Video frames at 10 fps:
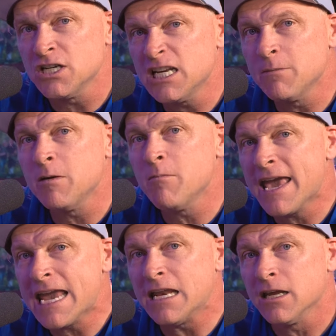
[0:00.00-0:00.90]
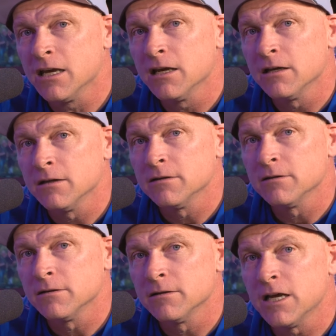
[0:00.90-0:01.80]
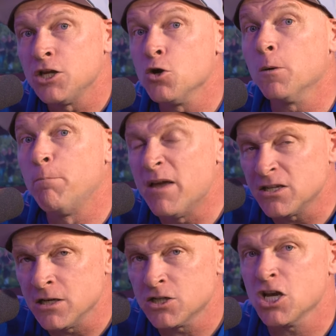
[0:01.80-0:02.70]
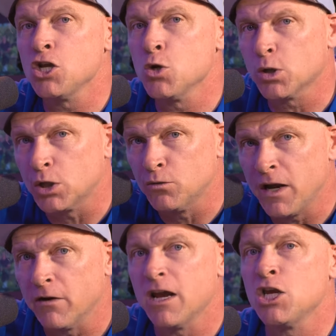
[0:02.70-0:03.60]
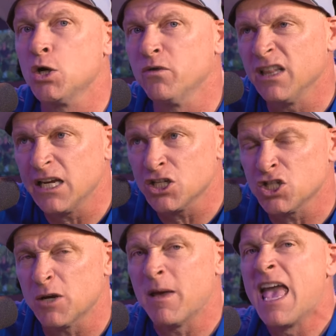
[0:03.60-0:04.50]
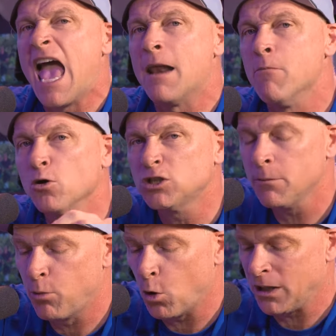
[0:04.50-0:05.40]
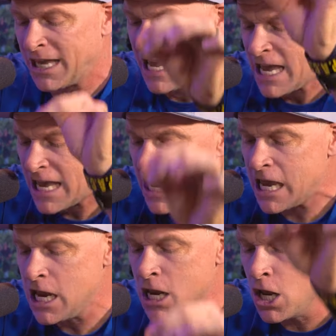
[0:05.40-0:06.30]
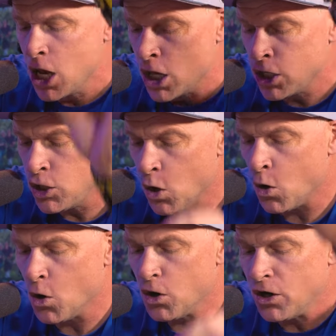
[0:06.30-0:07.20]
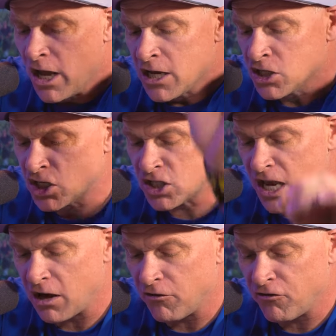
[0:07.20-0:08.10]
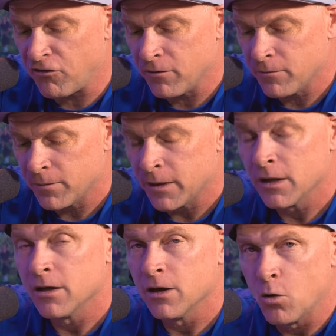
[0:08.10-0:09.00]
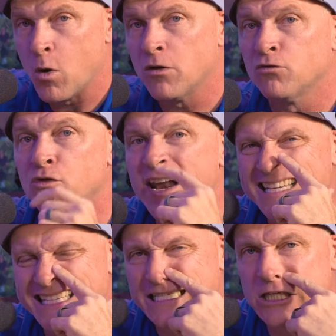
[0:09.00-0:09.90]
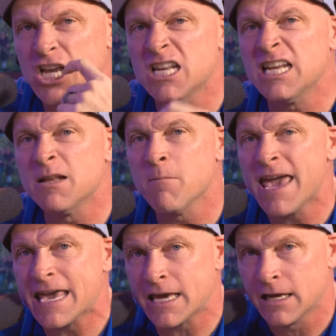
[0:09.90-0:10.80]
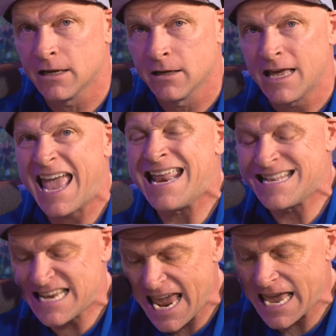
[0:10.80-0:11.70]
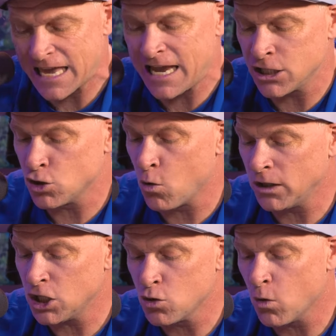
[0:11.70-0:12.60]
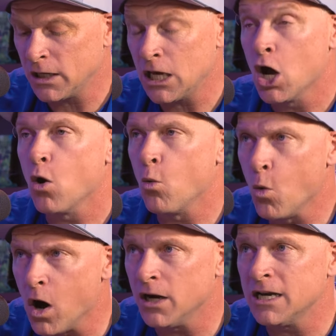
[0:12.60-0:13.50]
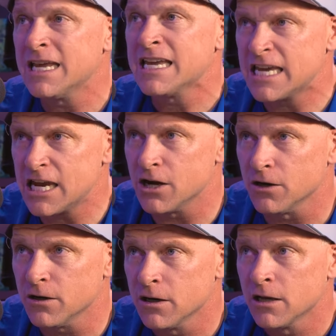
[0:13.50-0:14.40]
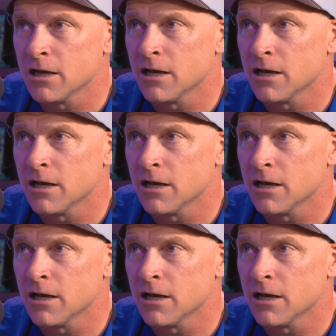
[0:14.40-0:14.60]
need to be made in your business, in your career, in your relationship, and most importantly, in yourself? What risks do you need to make and take in 2021 here